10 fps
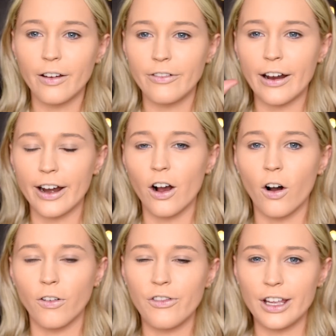a very
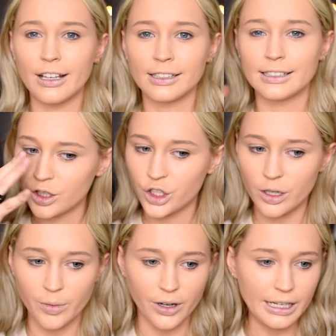obvious
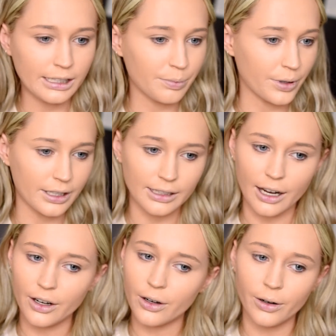shimmery spritz. I
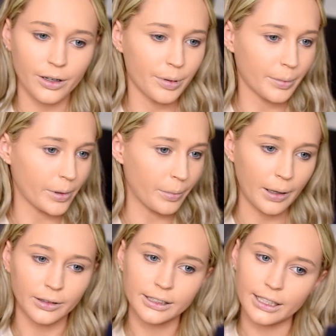don't know, you probably won't be
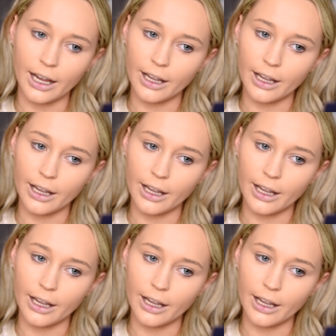able to see